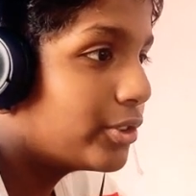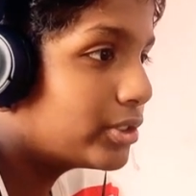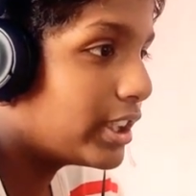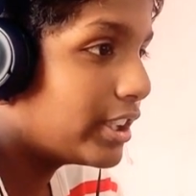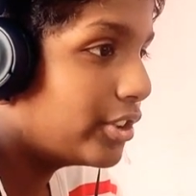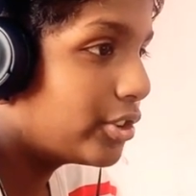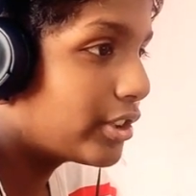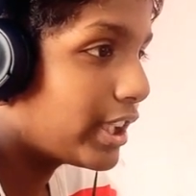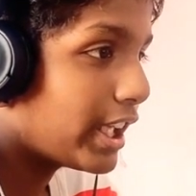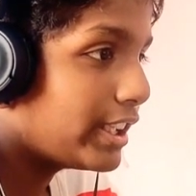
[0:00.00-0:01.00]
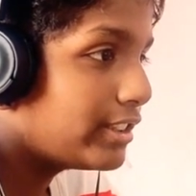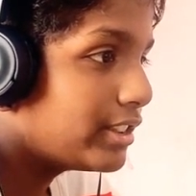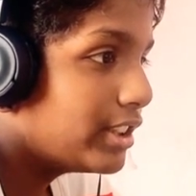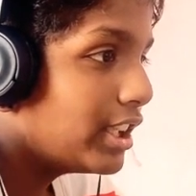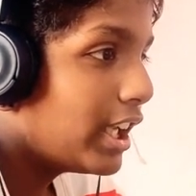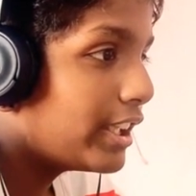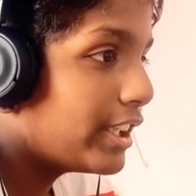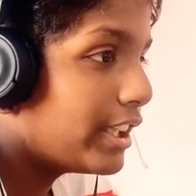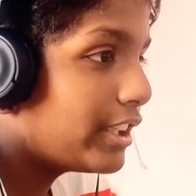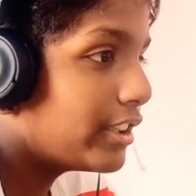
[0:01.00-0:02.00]
use and look nice. And
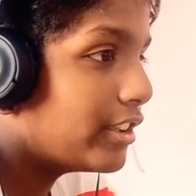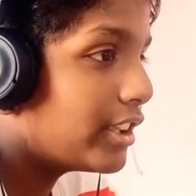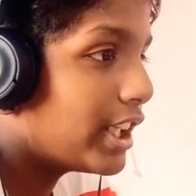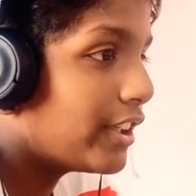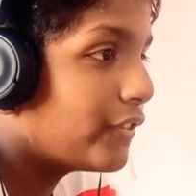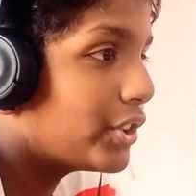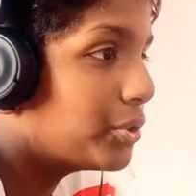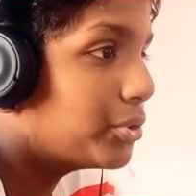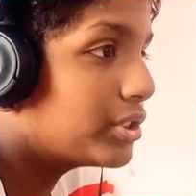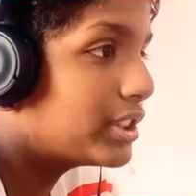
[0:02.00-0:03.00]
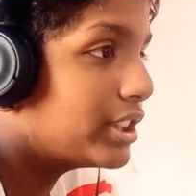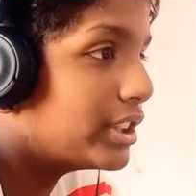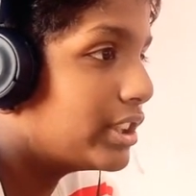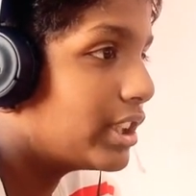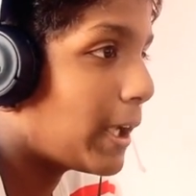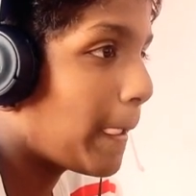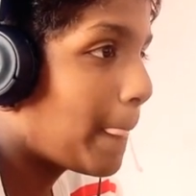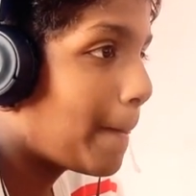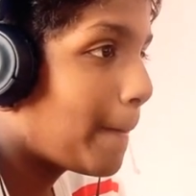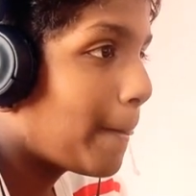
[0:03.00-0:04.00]
then here I've used the
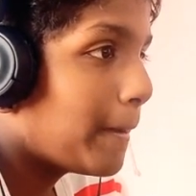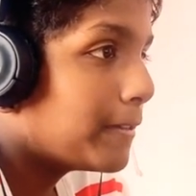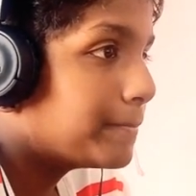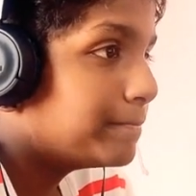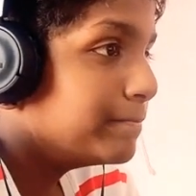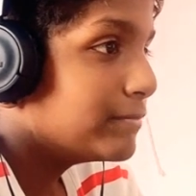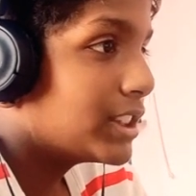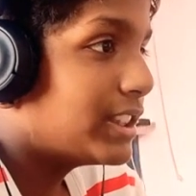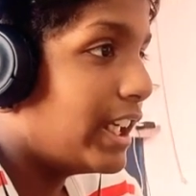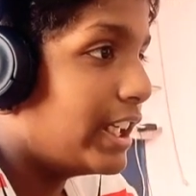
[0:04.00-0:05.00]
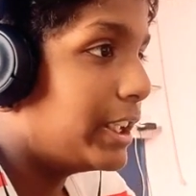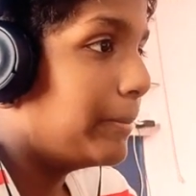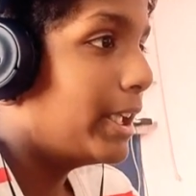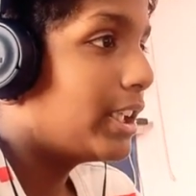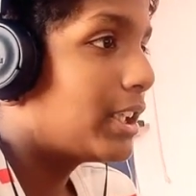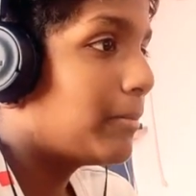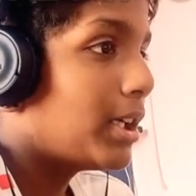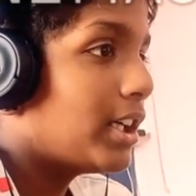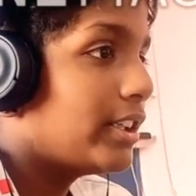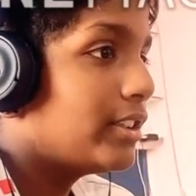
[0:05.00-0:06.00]
send email
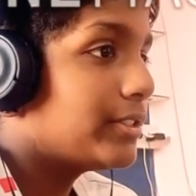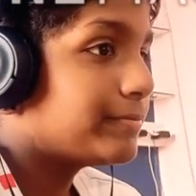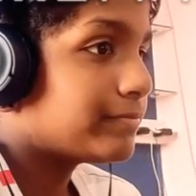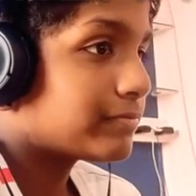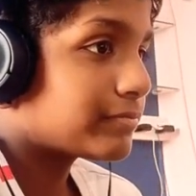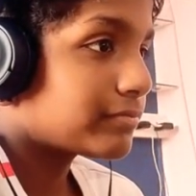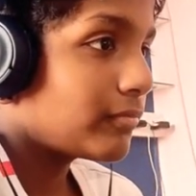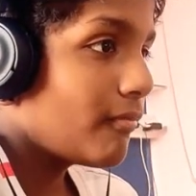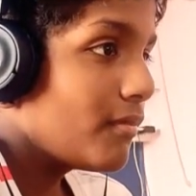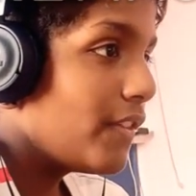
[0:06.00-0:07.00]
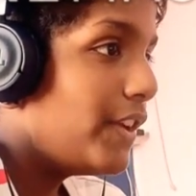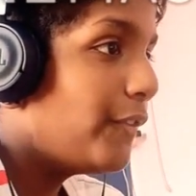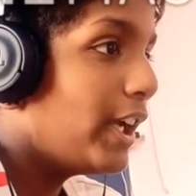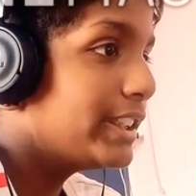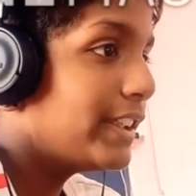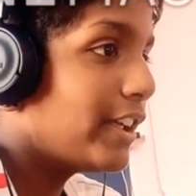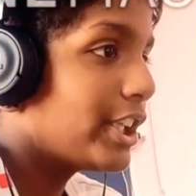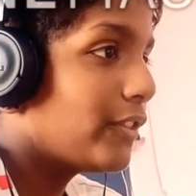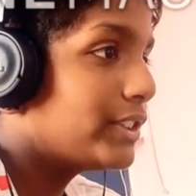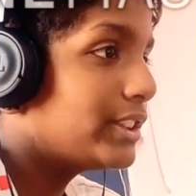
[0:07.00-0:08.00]
command. If I say
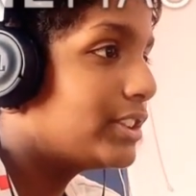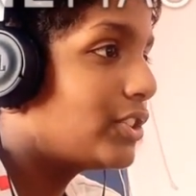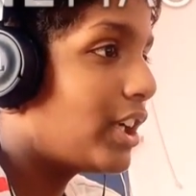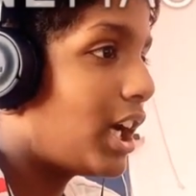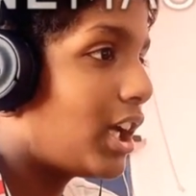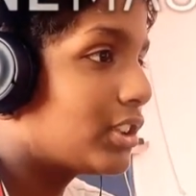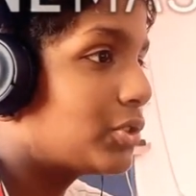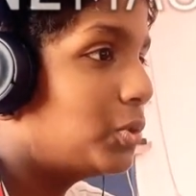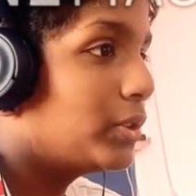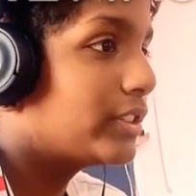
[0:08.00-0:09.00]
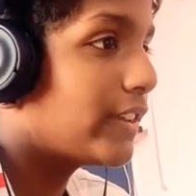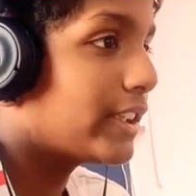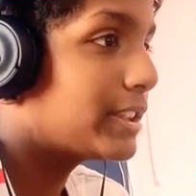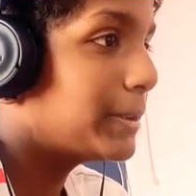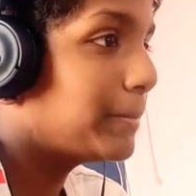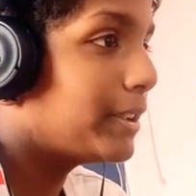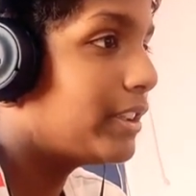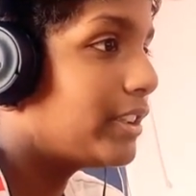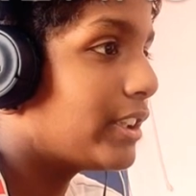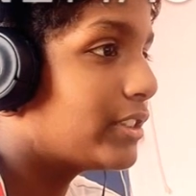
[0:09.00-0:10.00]
any of this, it's gonna ask who's the
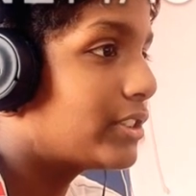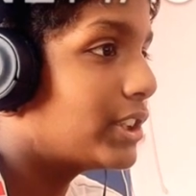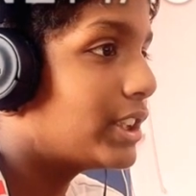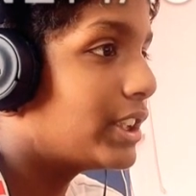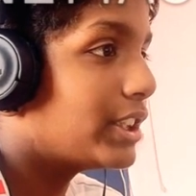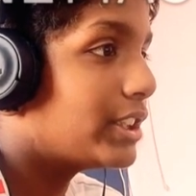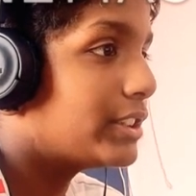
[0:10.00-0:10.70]
recipient, and it's gonna